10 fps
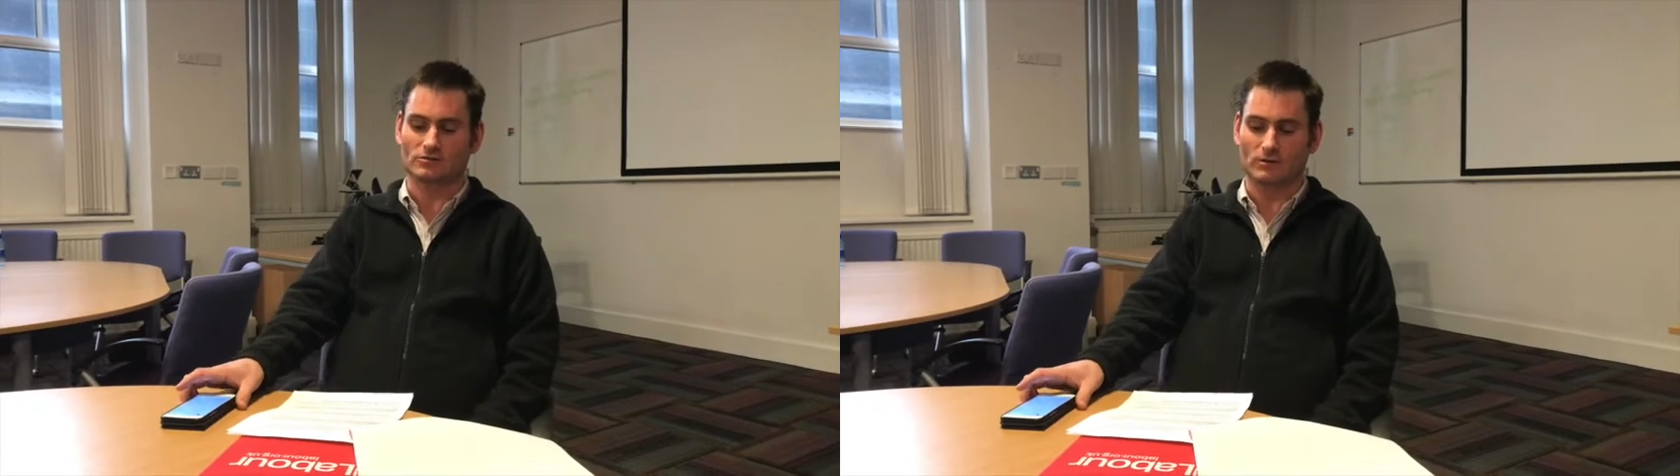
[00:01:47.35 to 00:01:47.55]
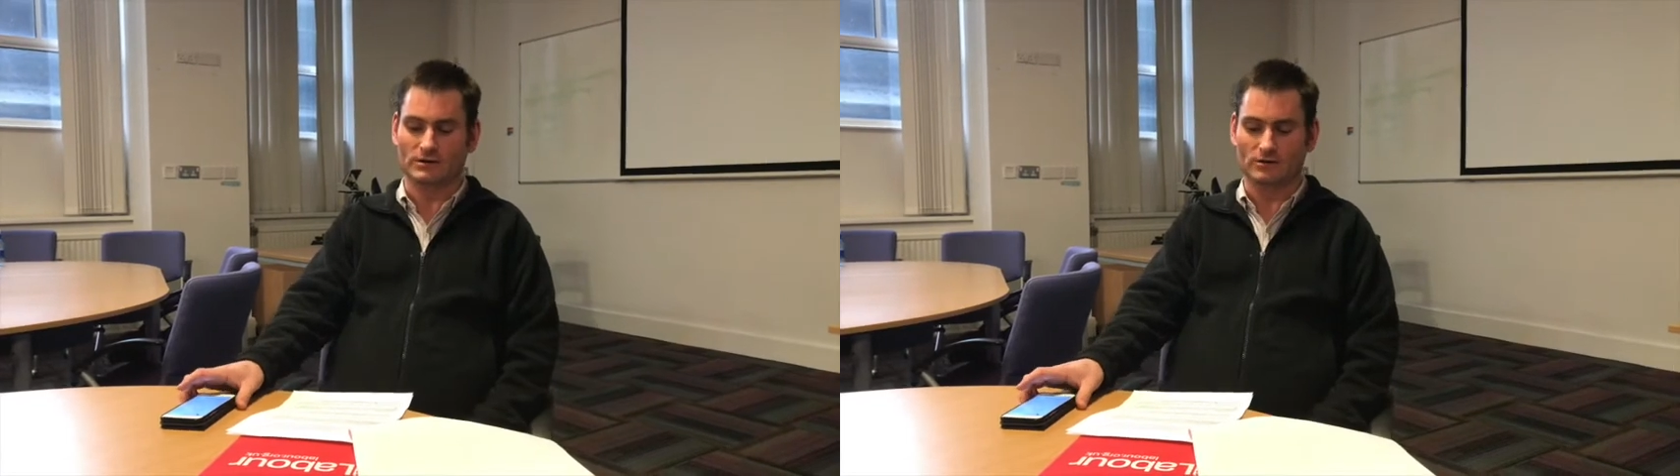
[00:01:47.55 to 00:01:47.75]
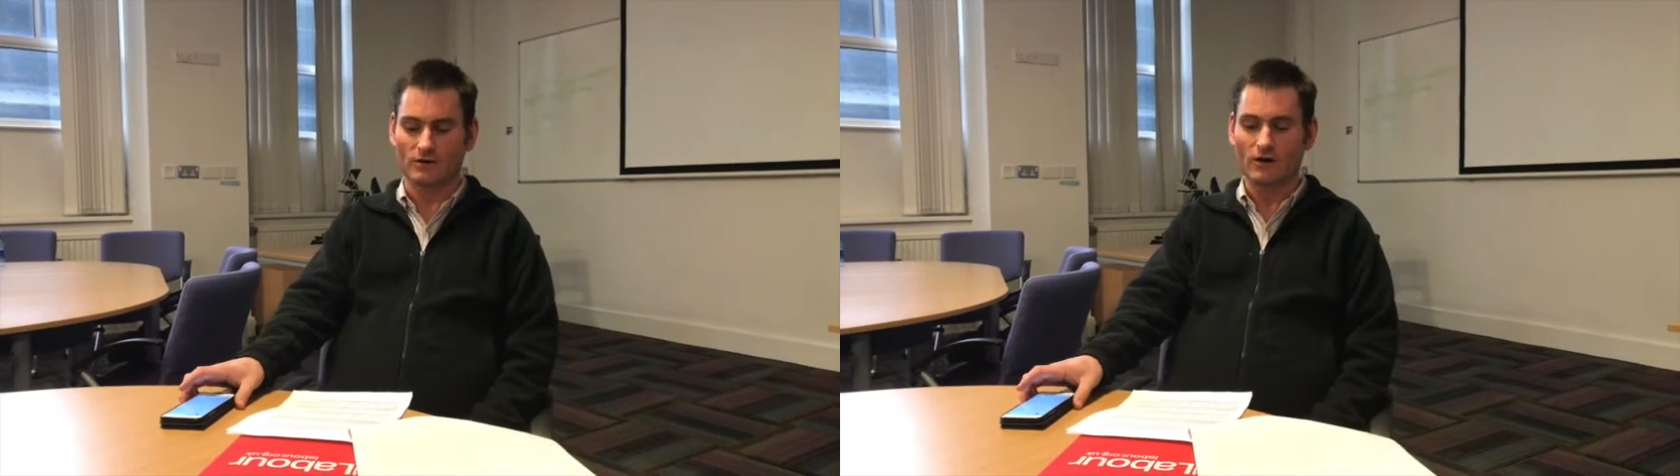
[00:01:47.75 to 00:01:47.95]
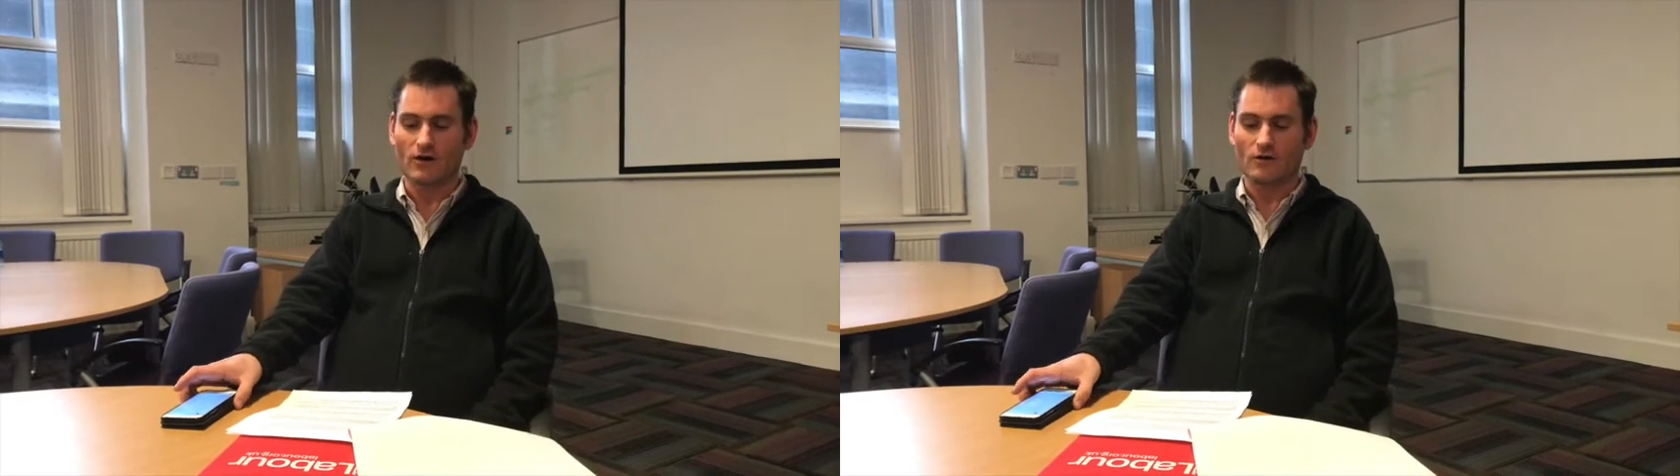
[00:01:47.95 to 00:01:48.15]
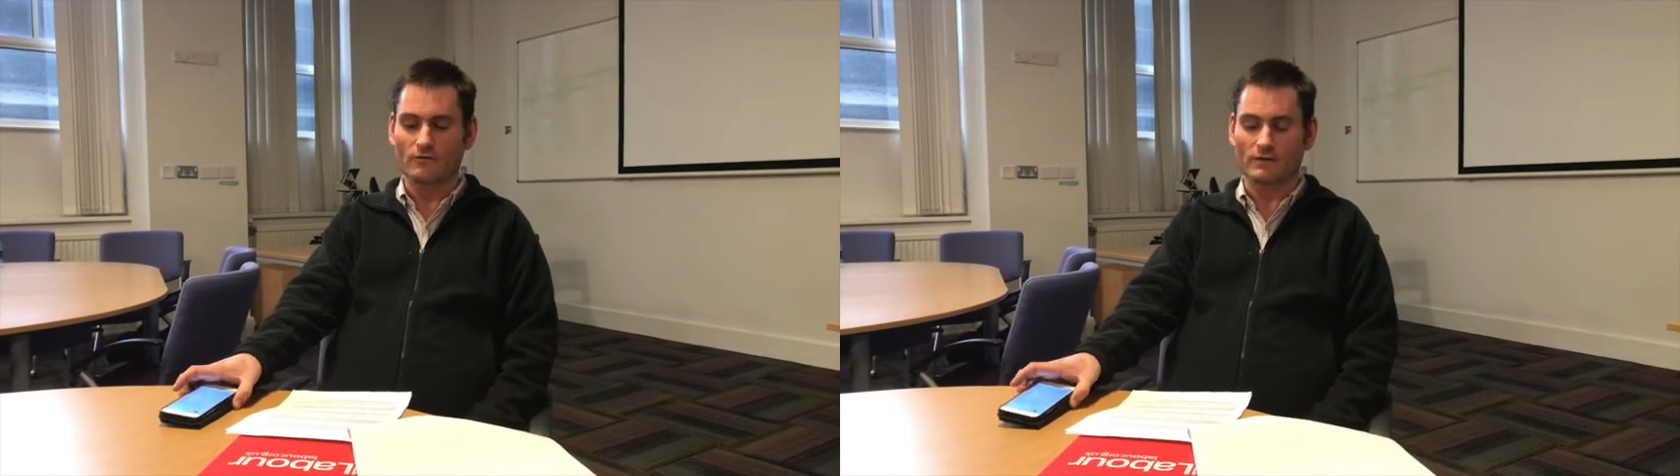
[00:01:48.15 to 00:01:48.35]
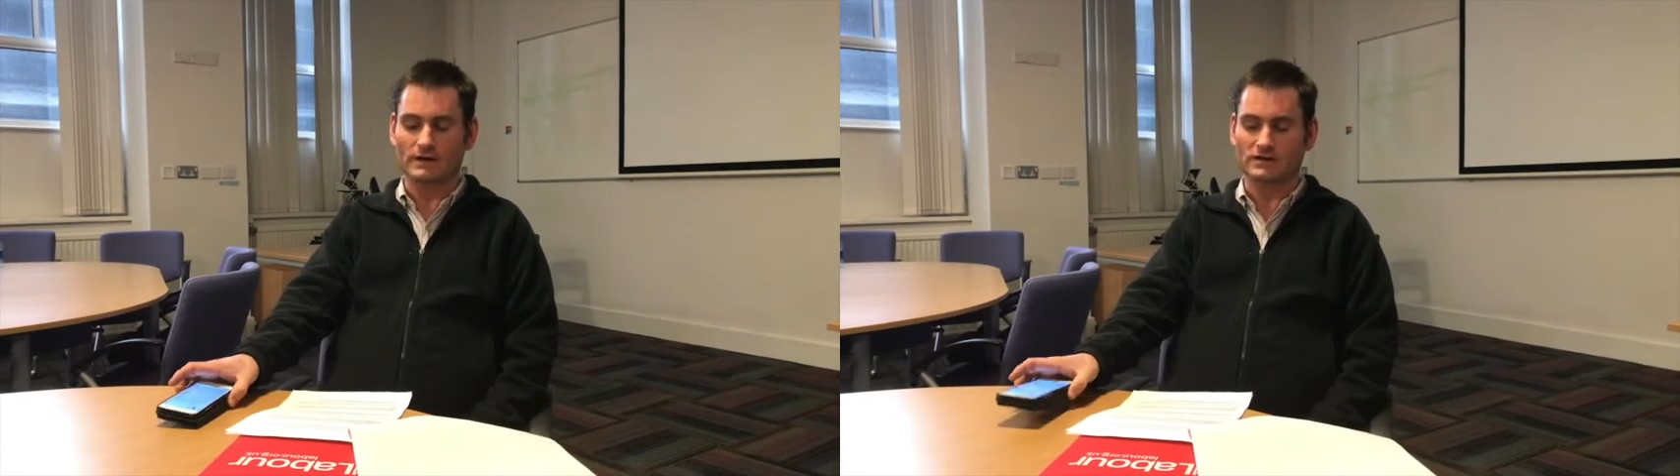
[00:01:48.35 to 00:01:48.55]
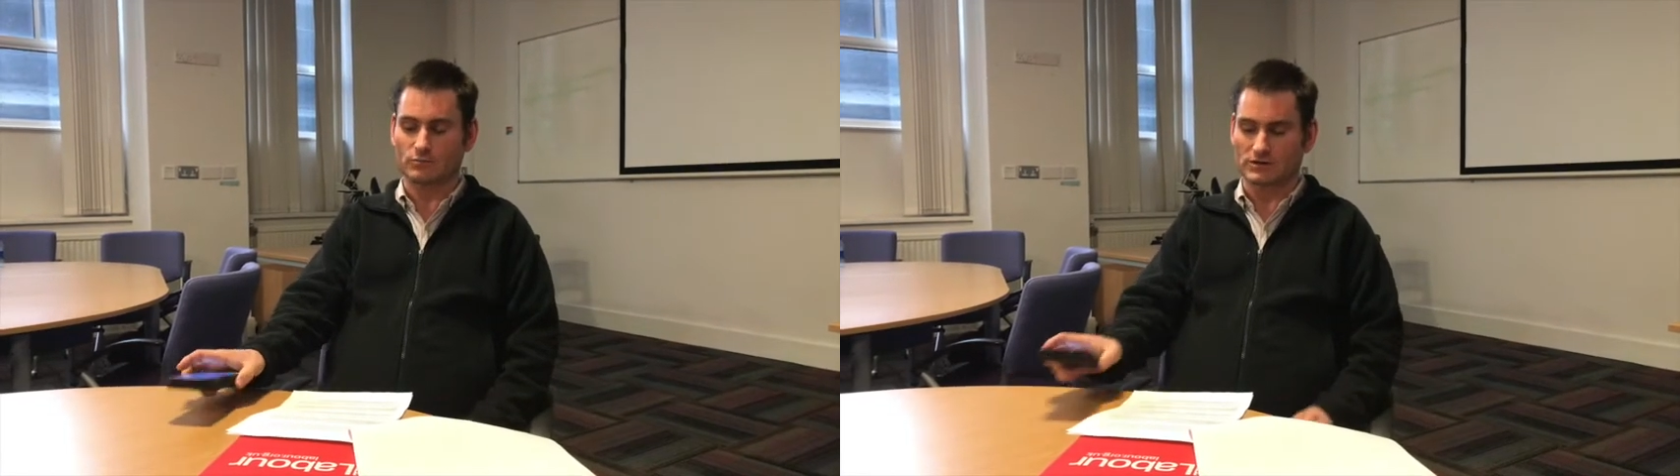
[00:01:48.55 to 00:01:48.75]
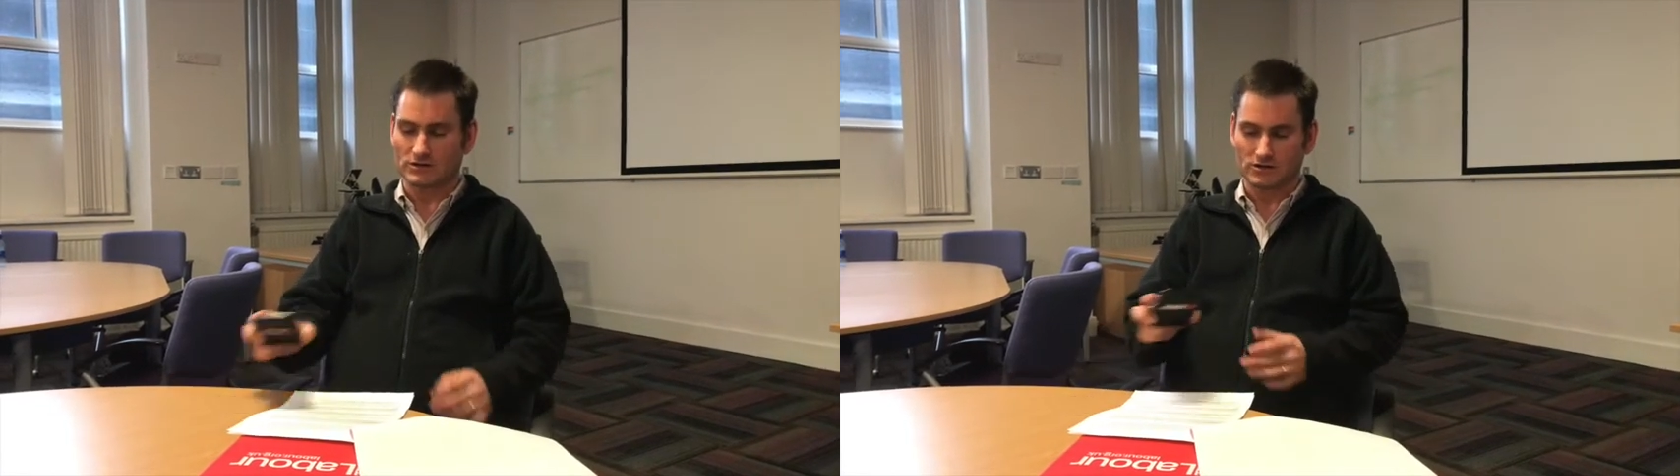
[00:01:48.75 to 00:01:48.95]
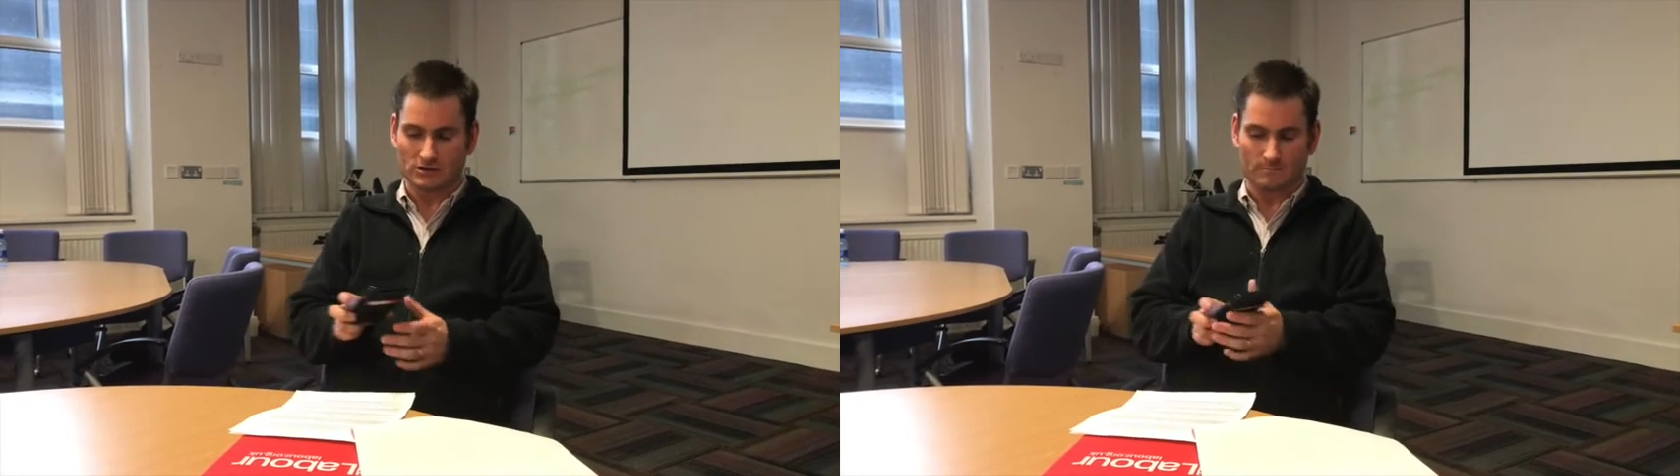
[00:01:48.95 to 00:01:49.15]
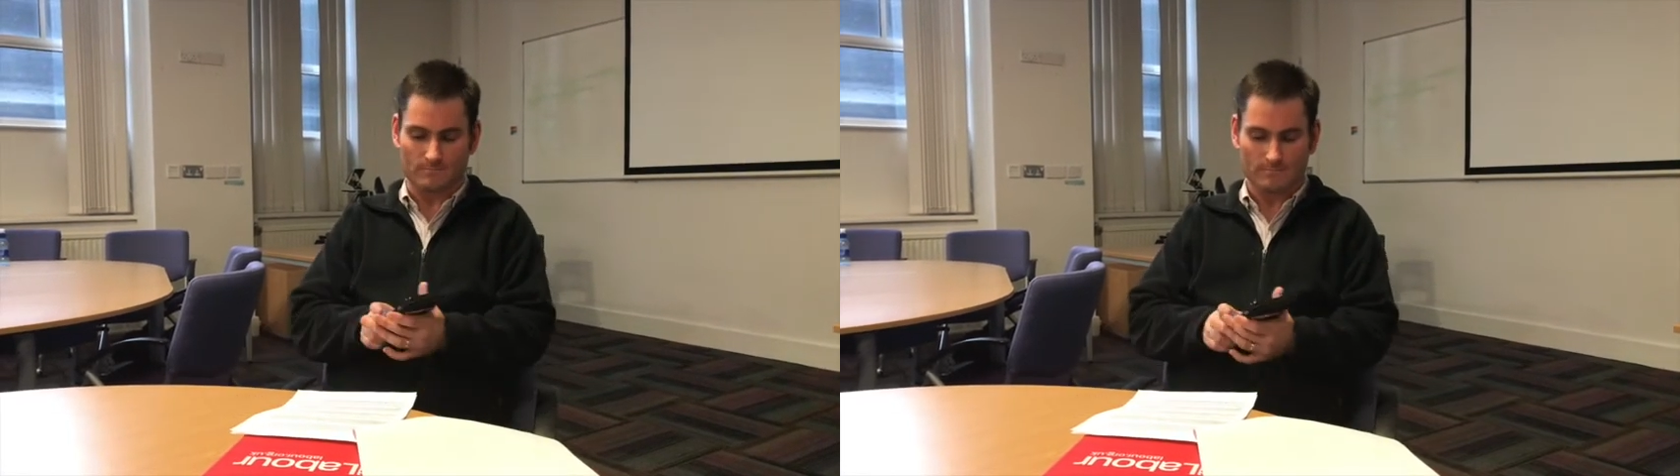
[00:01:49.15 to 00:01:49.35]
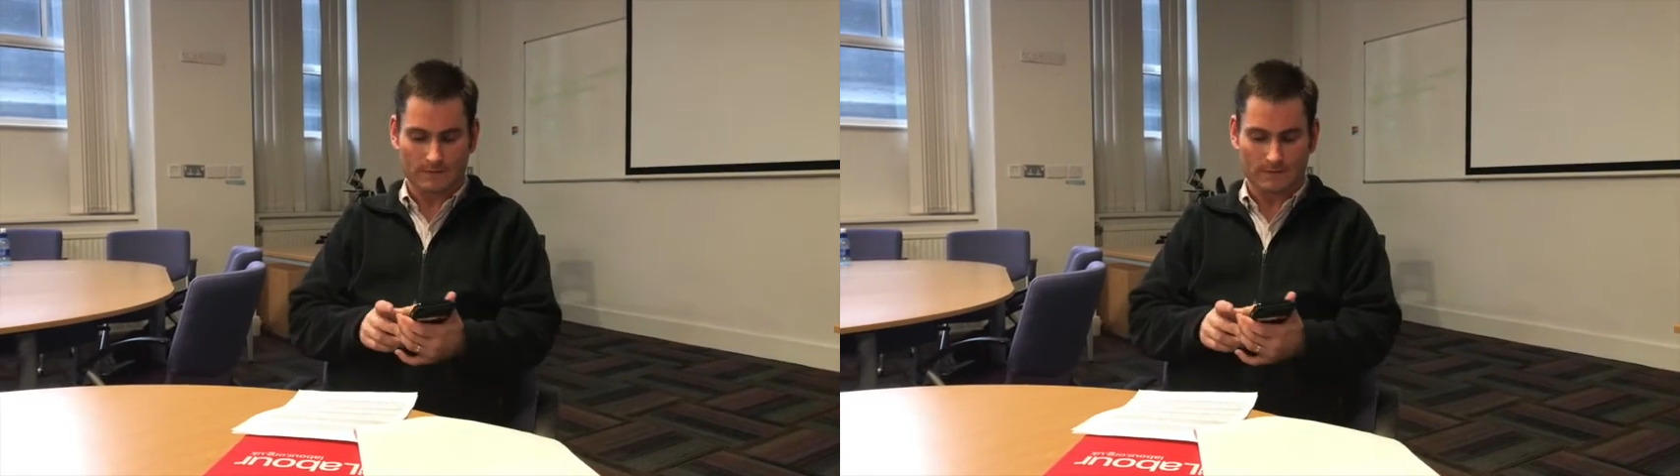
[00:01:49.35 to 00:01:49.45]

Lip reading: Twitter for this position.